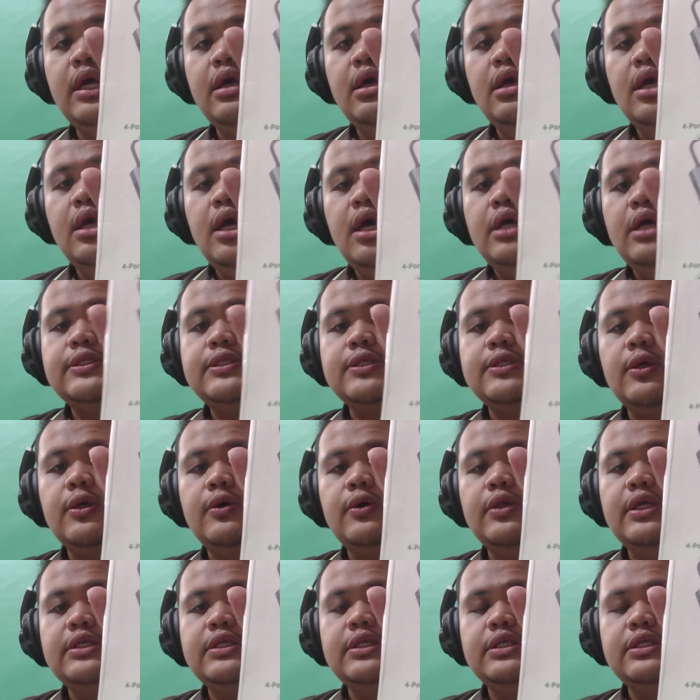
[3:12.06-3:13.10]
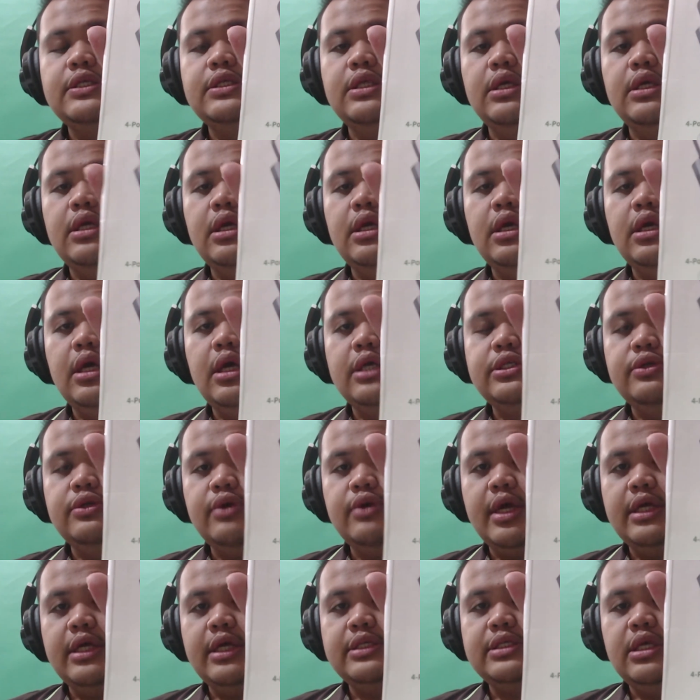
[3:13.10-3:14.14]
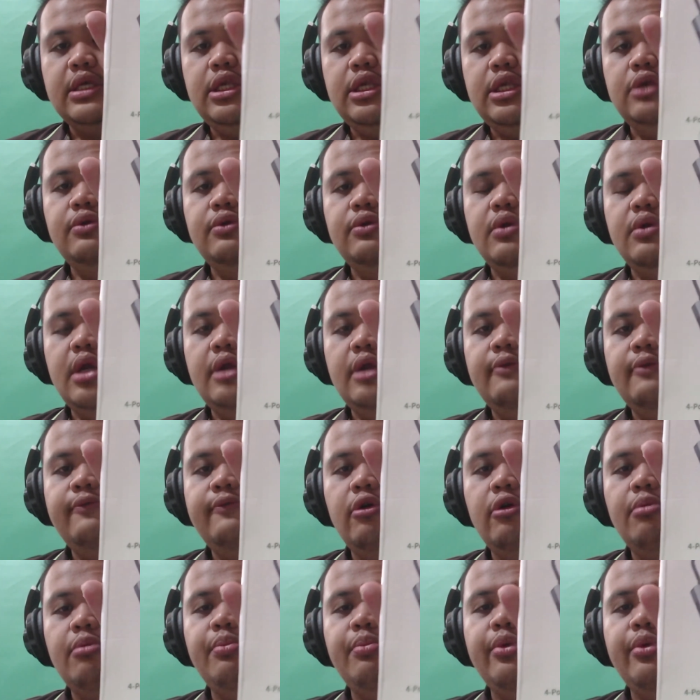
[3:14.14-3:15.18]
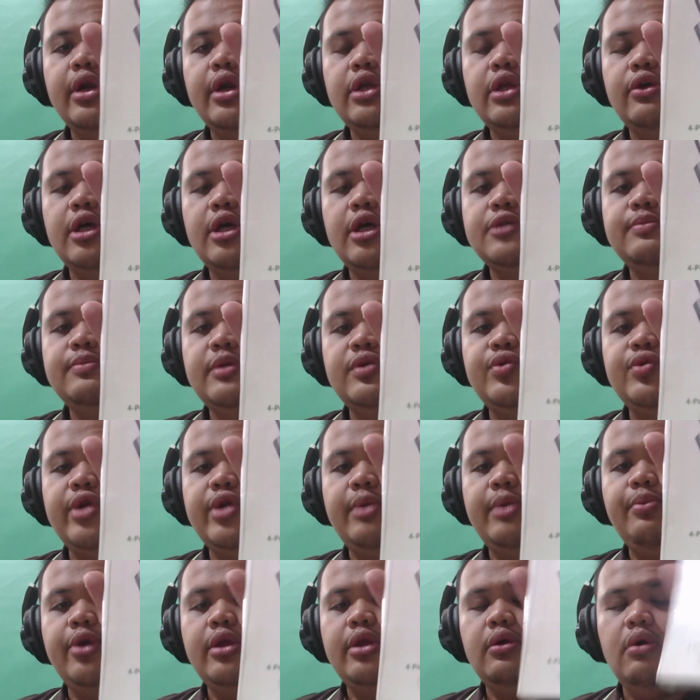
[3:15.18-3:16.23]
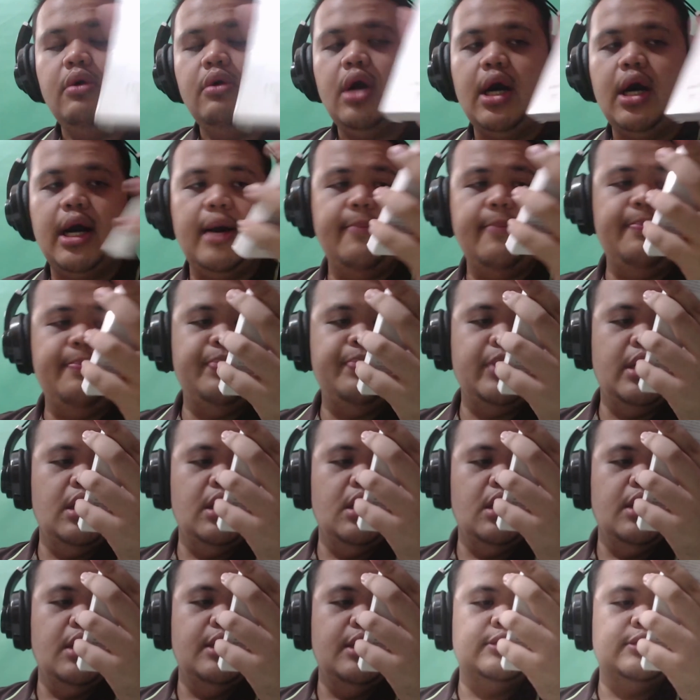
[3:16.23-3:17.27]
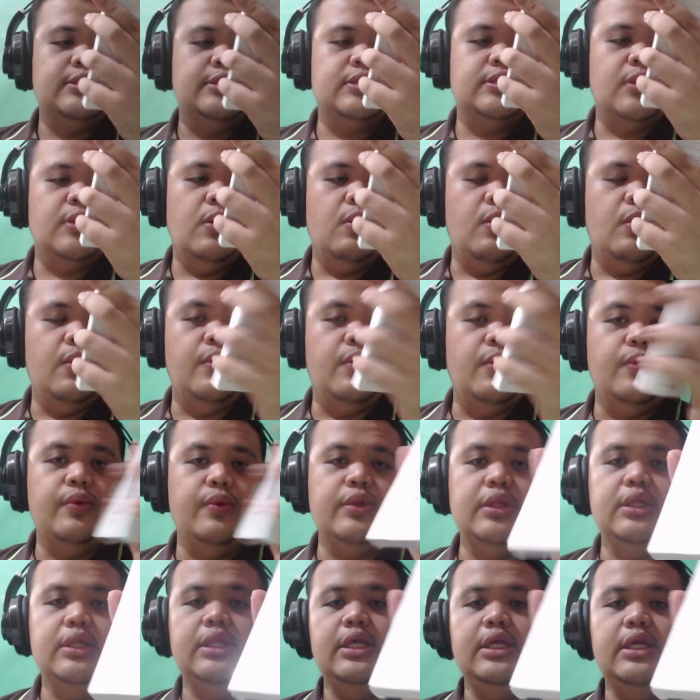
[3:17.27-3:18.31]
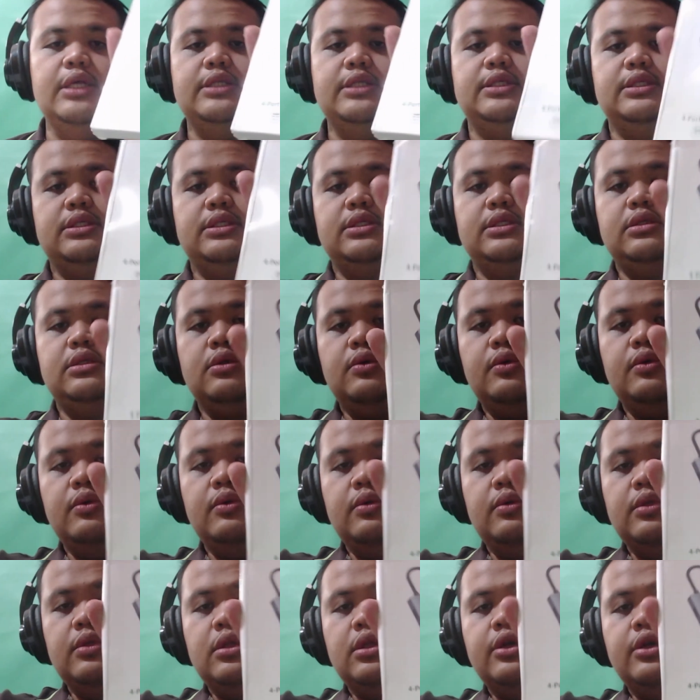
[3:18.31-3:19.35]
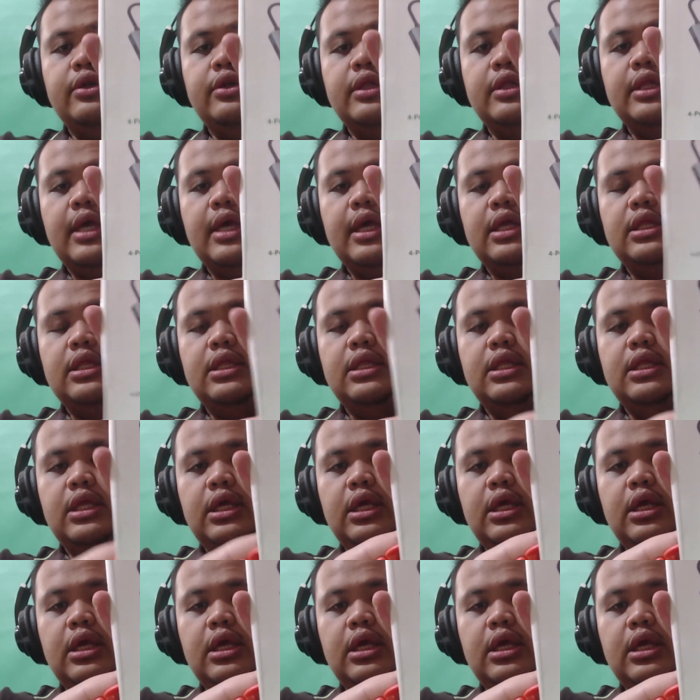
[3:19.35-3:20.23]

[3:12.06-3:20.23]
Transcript: So this is the, as you can see, UGREEN 4-port USB 3.0 hub. So this could connect the